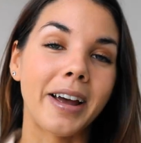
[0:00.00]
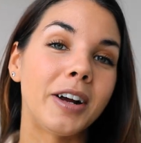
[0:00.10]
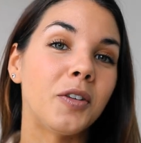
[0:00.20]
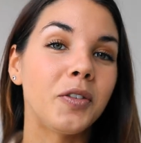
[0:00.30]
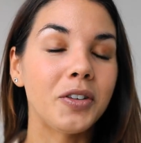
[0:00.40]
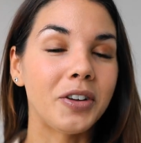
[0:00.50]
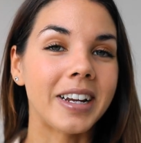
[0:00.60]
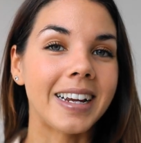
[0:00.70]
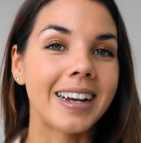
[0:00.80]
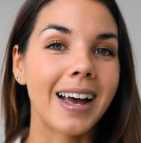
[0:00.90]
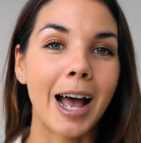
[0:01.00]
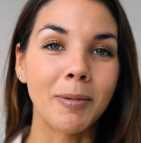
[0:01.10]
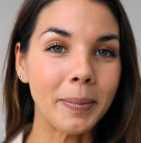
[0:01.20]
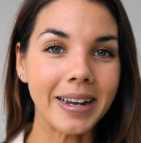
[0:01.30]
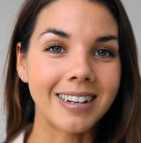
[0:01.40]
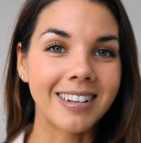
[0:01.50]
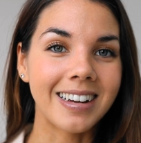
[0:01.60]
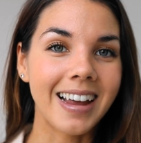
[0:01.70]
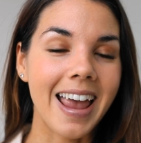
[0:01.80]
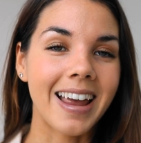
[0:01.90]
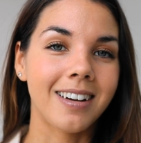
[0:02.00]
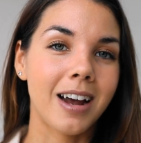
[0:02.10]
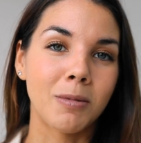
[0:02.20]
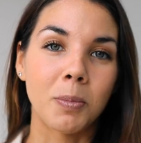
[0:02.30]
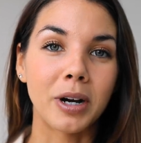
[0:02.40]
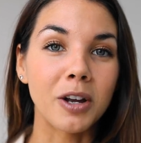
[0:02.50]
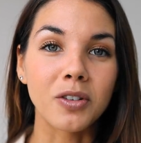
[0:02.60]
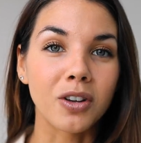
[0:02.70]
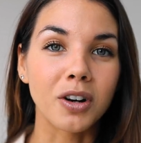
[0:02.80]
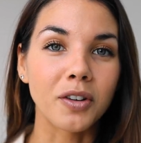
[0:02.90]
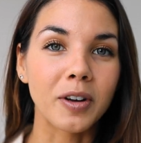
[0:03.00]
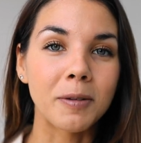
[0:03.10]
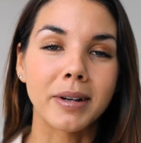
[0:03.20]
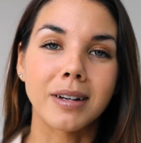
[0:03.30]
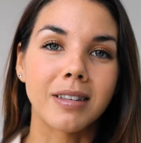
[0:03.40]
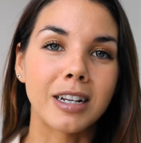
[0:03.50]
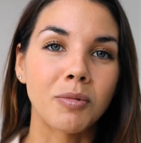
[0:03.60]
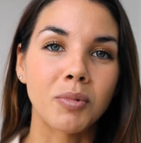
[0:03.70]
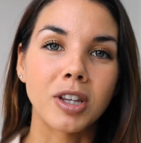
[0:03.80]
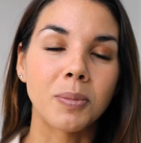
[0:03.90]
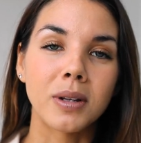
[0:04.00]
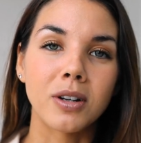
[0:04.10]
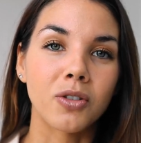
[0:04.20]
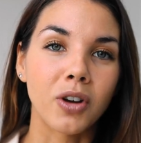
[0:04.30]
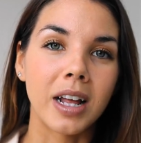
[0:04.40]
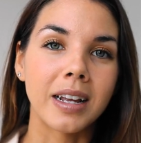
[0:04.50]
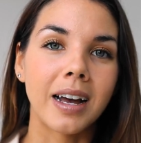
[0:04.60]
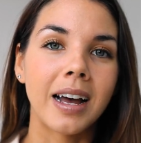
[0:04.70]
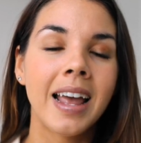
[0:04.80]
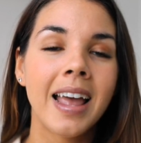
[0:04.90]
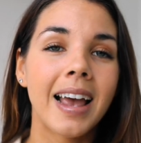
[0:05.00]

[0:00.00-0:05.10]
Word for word: Now, if you're new here, I'm Amanda and I'm a brand photographer based in Brisbane, Australia.